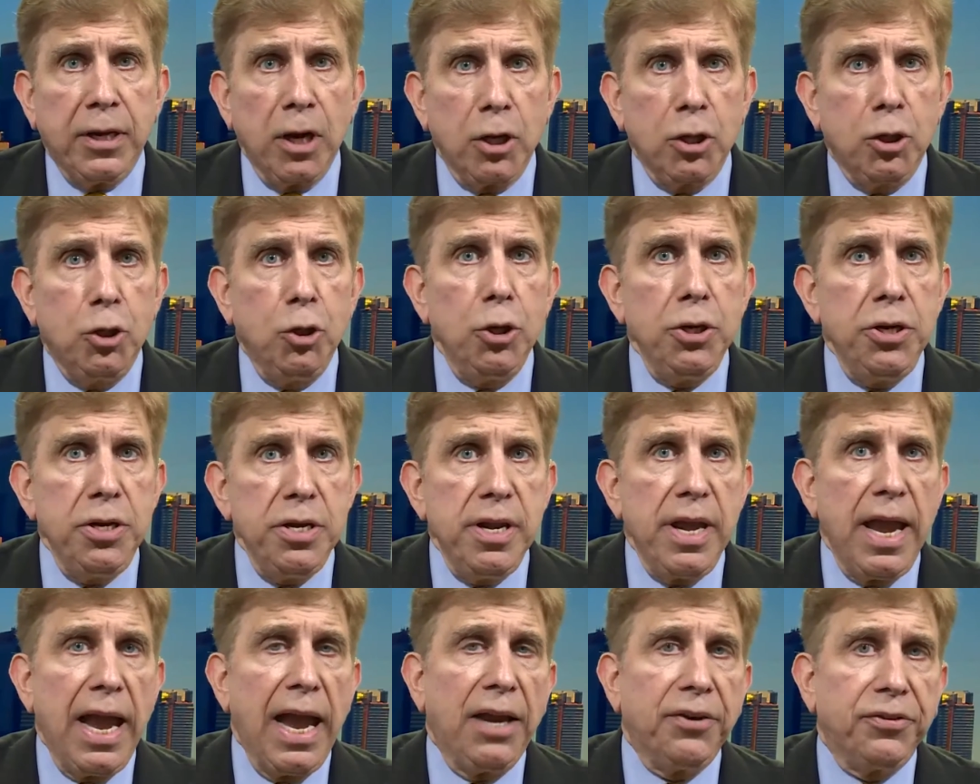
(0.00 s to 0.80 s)
a good
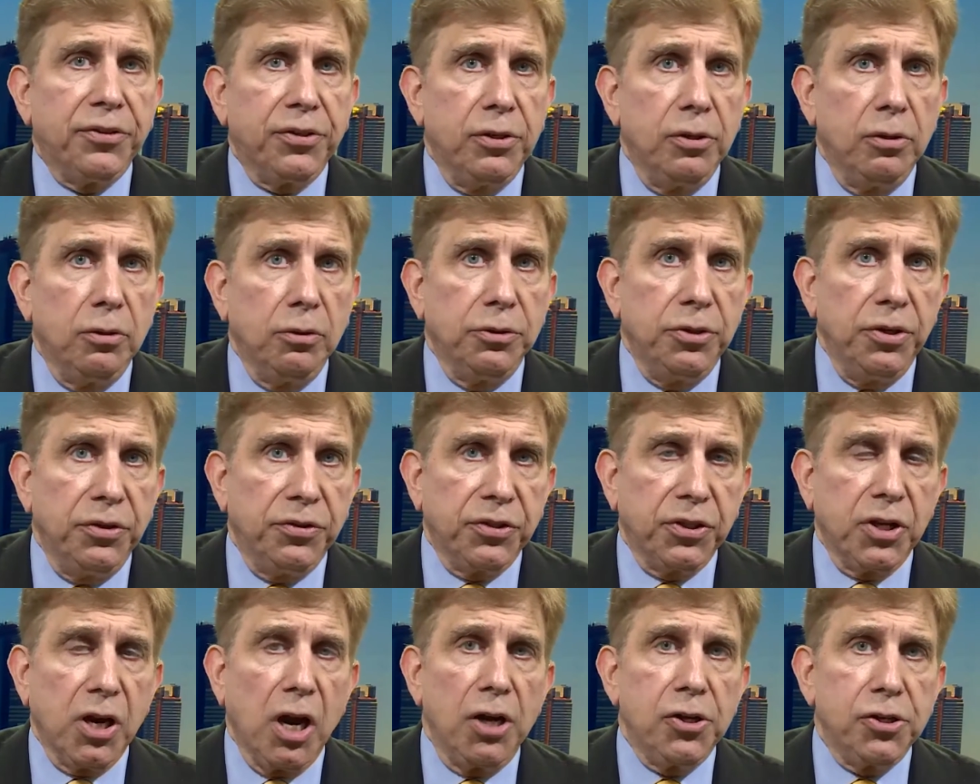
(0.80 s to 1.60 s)
national
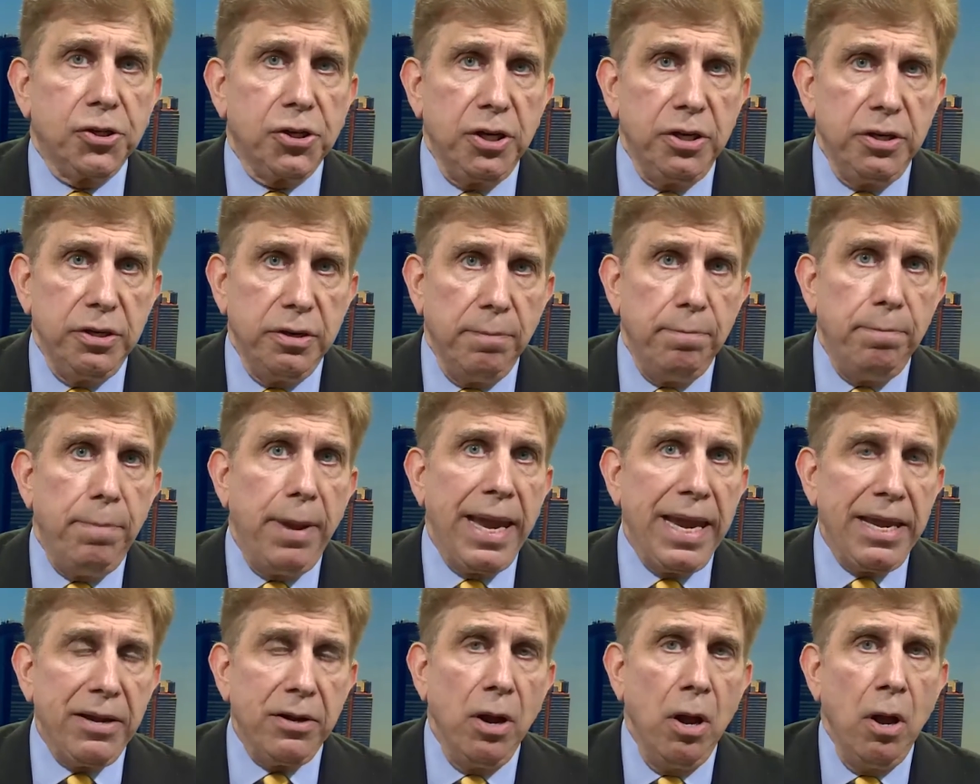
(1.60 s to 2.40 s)
discussion,
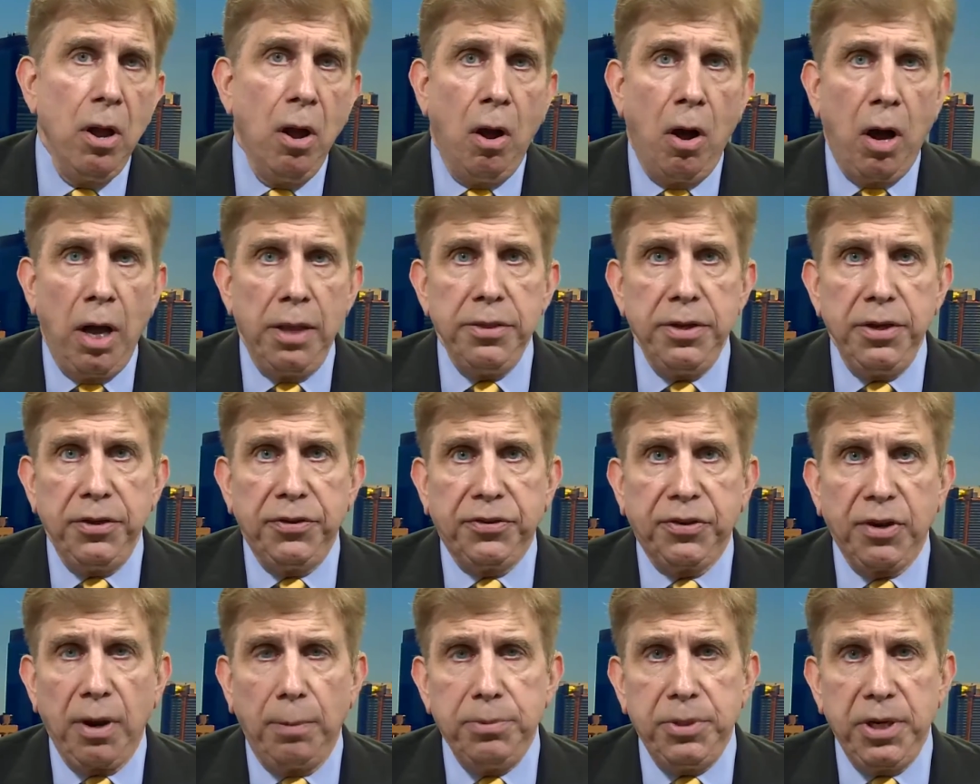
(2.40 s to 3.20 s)
debate on this
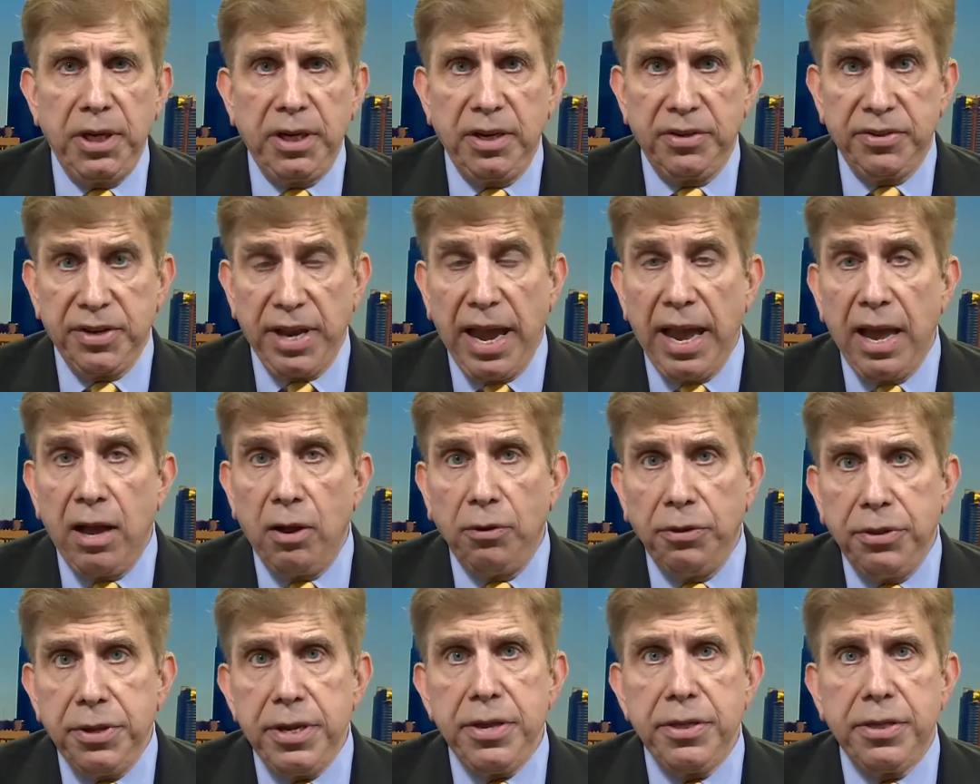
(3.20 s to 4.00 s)
subject is a
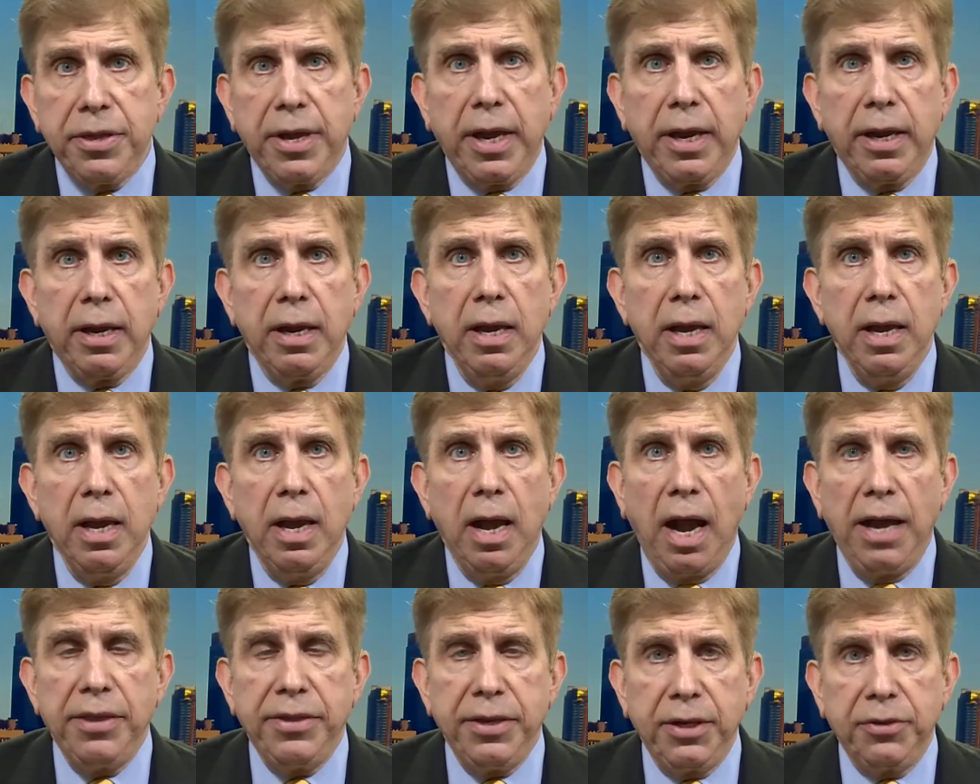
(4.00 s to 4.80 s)
healthy thing.
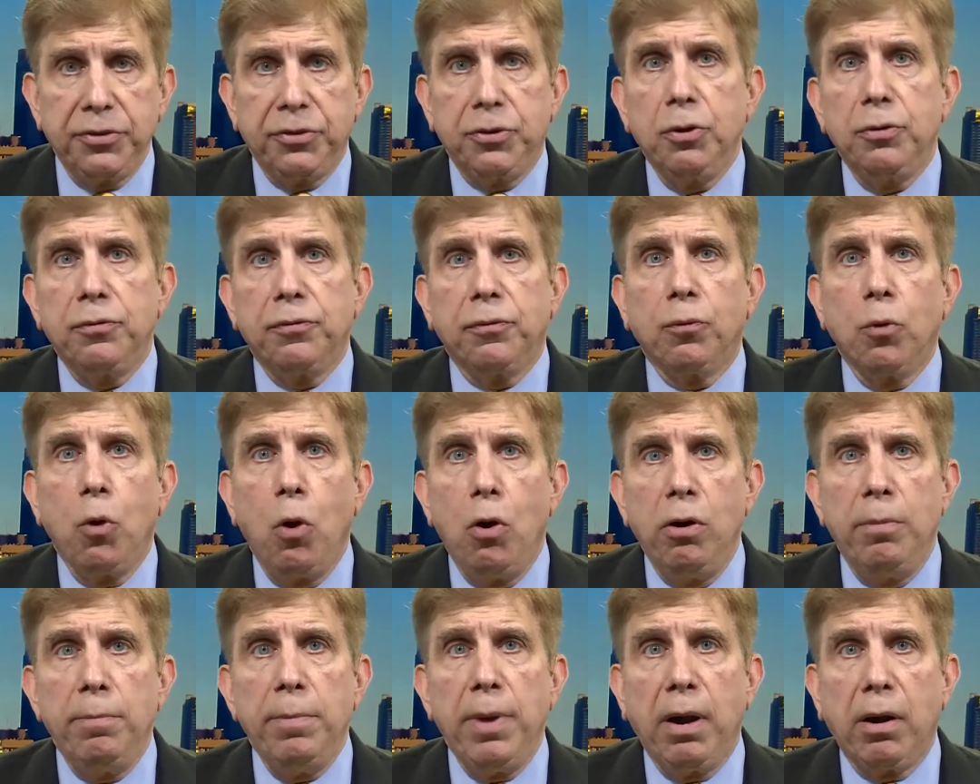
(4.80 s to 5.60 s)
I think it's good for
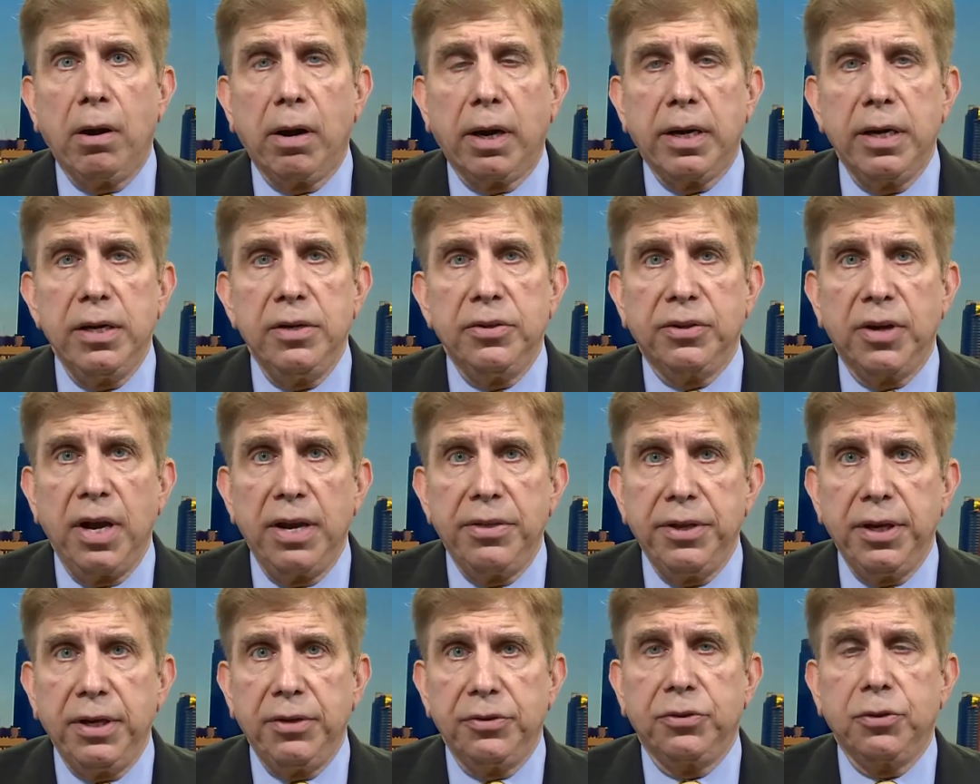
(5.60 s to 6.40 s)
all Americans, and I
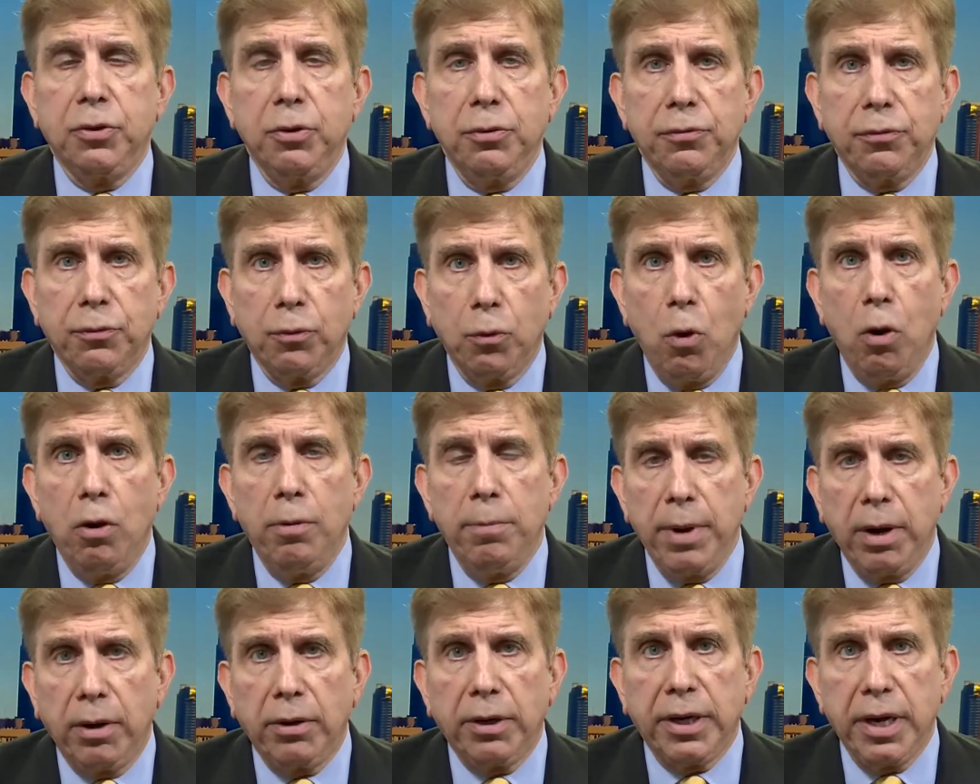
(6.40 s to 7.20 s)
think it's good for all
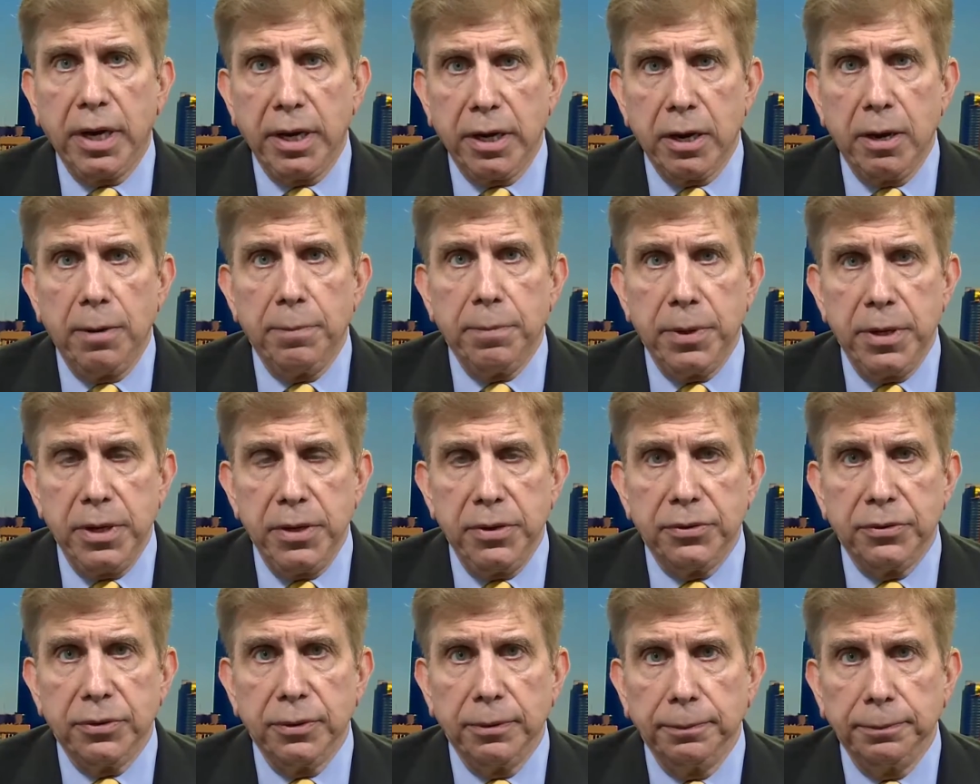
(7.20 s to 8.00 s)
American
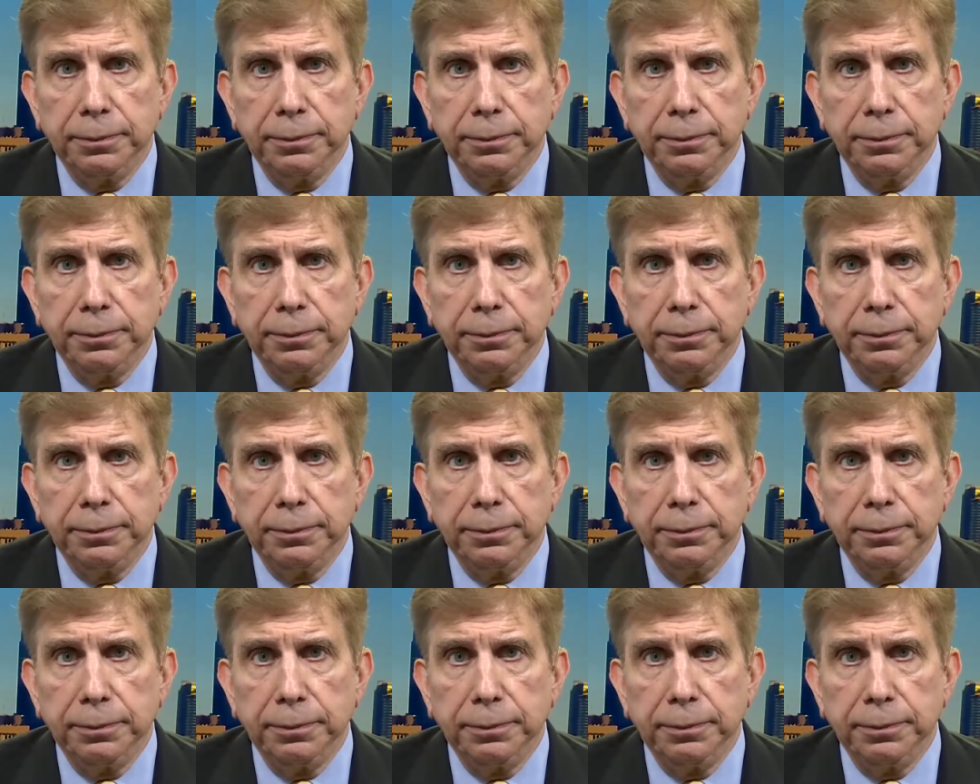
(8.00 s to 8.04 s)
companies.